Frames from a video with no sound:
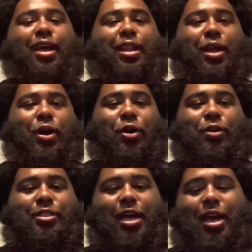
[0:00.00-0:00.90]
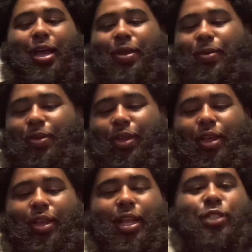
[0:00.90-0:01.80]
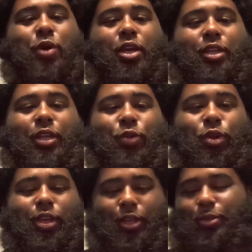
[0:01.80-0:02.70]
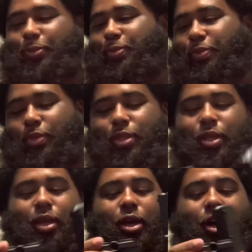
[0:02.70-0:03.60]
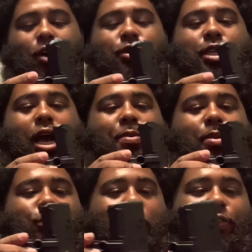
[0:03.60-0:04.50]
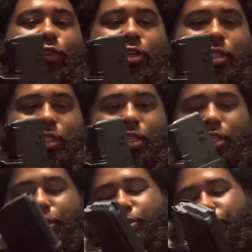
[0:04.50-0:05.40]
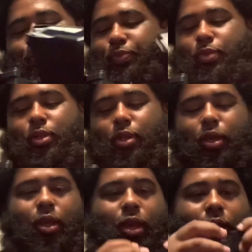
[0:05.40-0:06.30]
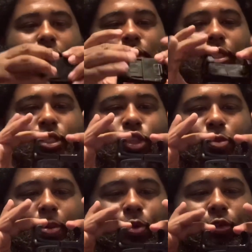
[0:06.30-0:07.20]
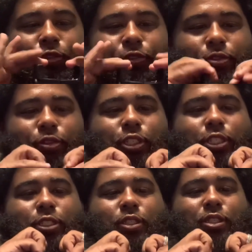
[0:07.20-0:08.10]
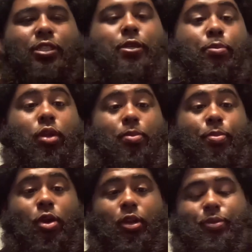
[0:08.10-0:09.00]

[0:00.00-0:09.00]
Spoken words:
Now, the whole time, this is why you need to read. The whole time, I'm trying to force this in here. And it's stupid proof. You just pull them apart.